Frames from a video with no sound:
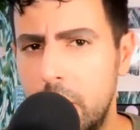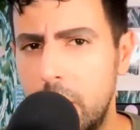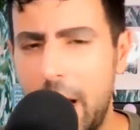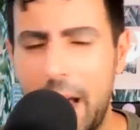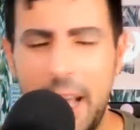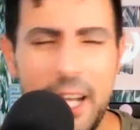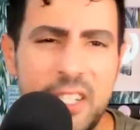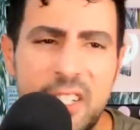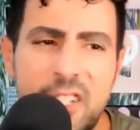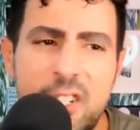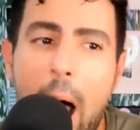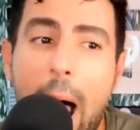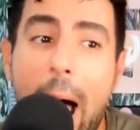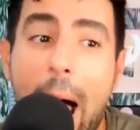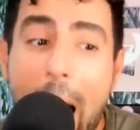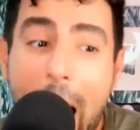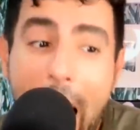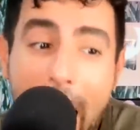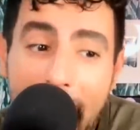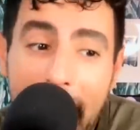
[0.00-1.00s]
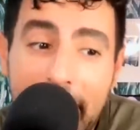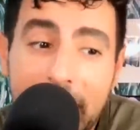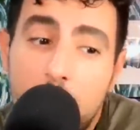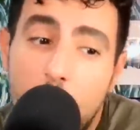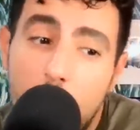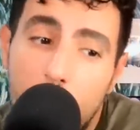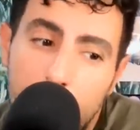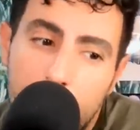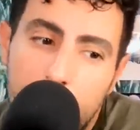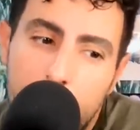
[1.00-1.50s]
I
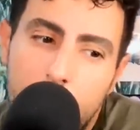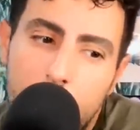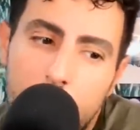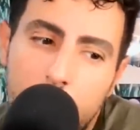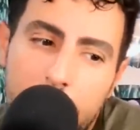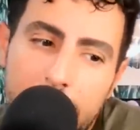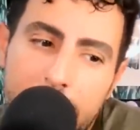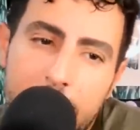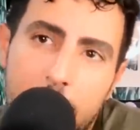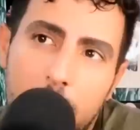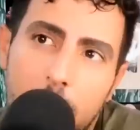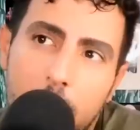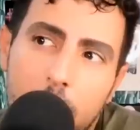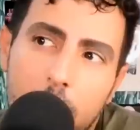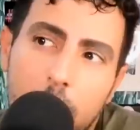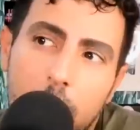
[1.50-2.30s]
don't like,